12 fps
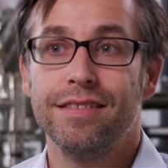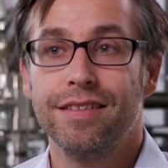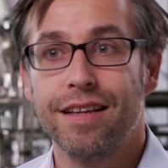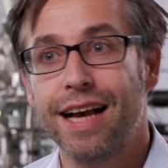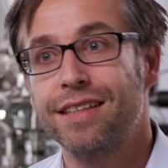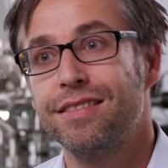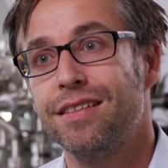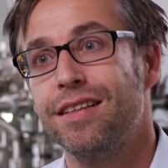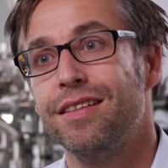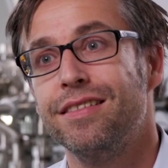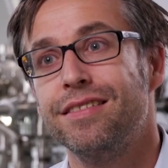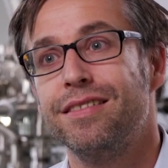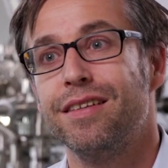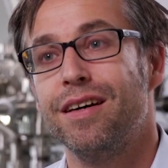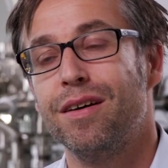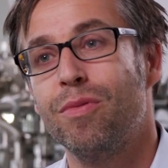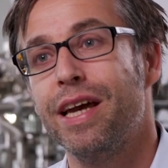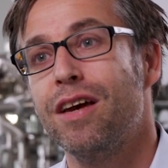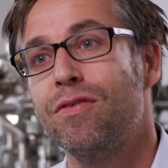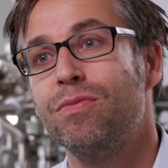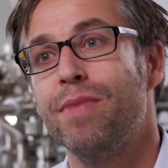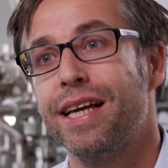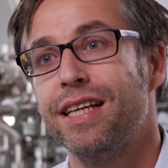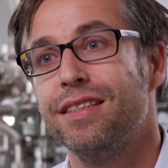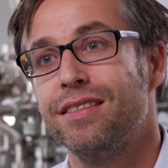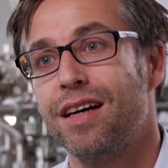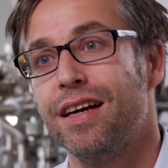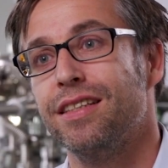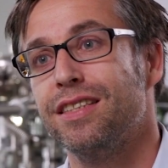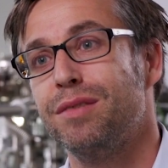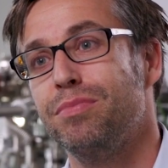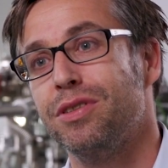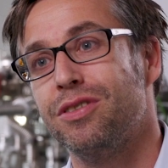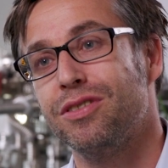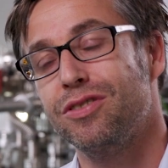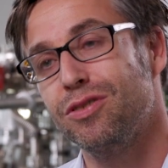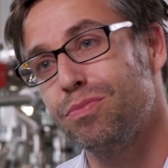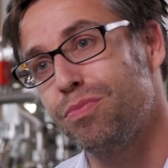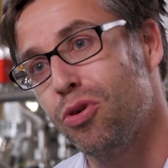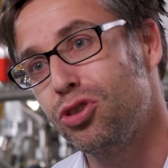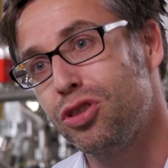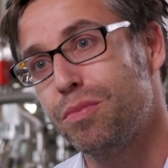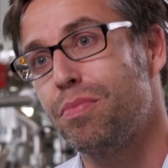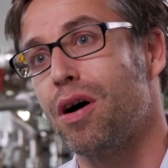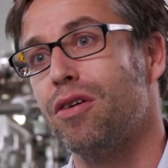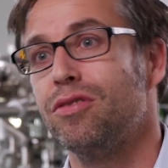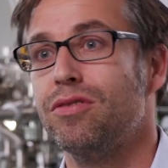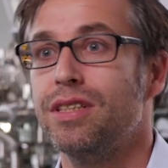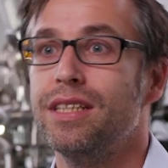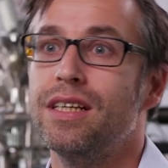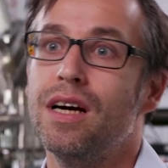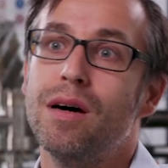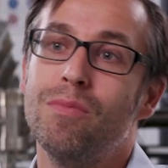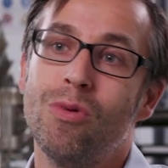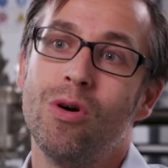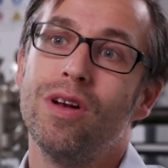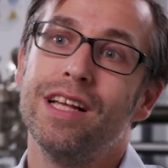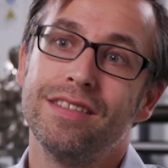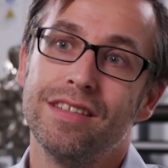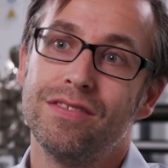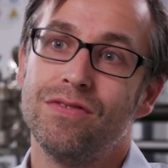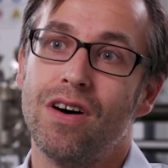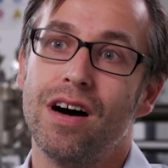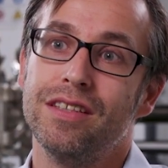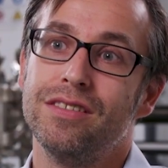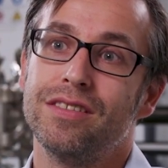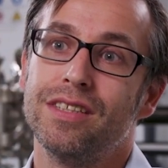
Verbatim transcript: is an excellent way of making science, because you push the boundary more or less as far as